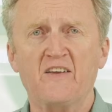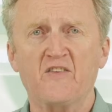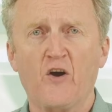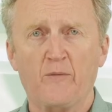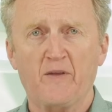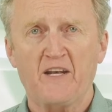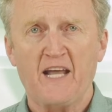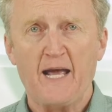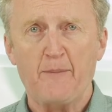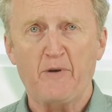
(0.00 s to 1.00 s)
is going to be the
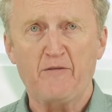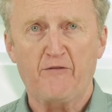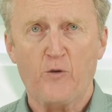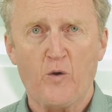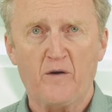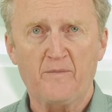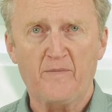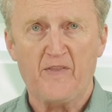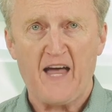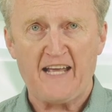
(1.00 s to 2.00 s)
name for
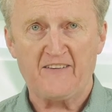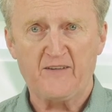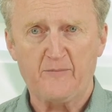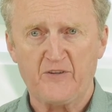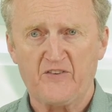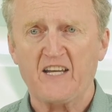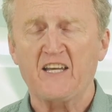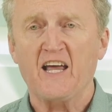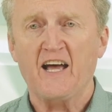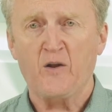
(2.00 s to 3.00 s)
that
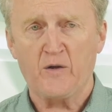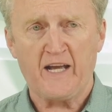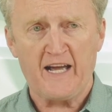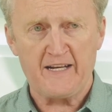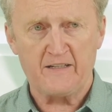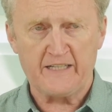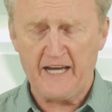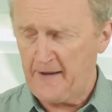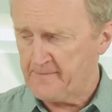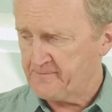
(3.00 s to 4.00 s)
particular alkane.
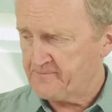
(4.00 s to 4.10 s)
Okay.